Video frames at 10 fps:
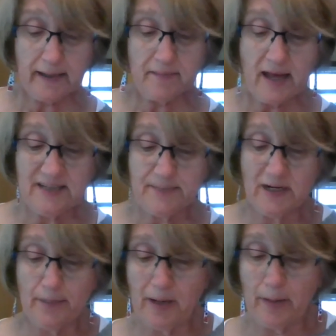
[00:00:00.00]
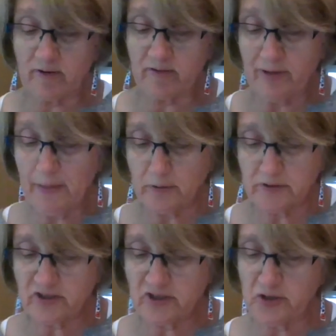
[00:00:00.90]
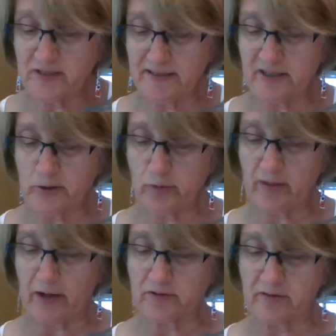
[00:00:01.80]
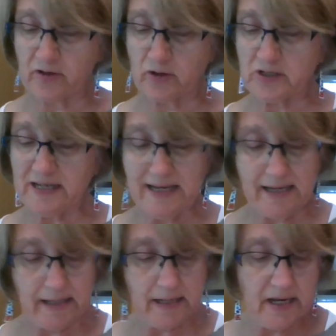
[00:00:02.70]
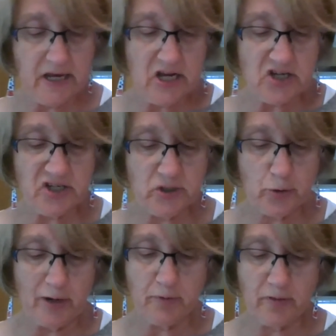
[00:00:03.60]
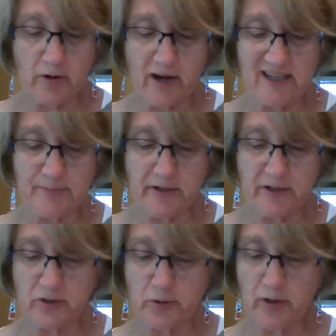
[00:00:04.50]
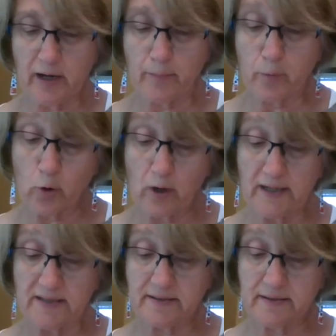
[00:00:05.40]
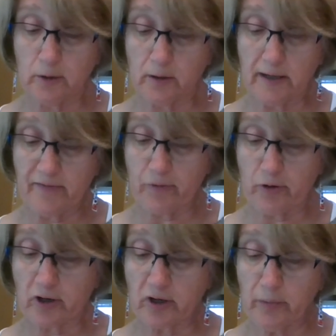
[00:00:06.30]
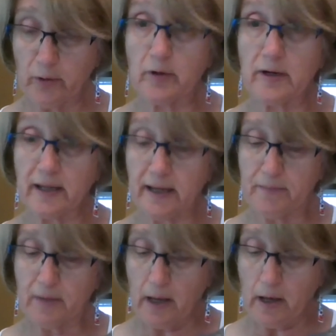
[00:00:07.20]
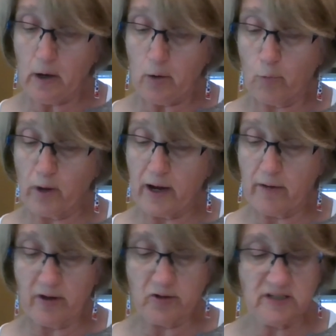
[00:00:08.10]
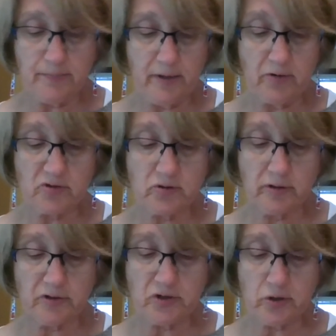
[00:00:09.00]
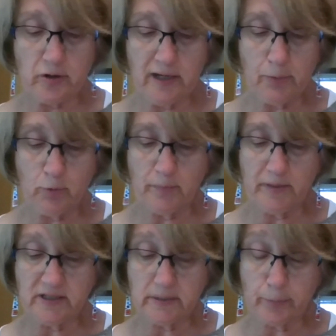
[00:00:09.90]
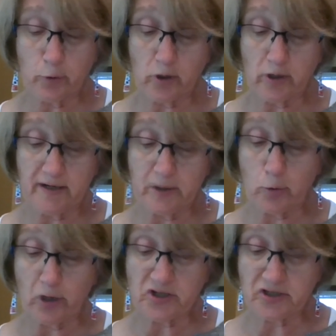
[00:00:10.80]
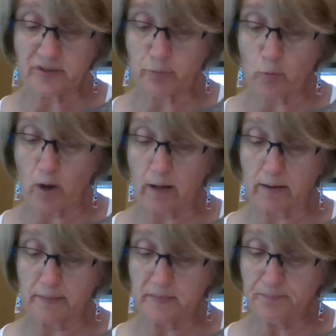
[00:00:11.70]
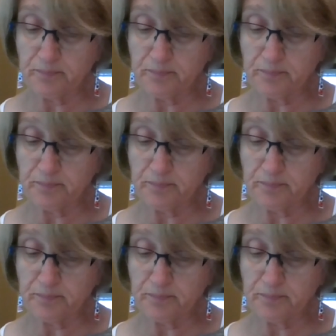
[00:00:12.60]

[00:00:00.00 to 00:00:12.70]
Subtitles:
has been a member of People's Church since 2013. She joined with her husband and 2 young boys, looking for a community where their spiritual journey would be supported and questions were welcome.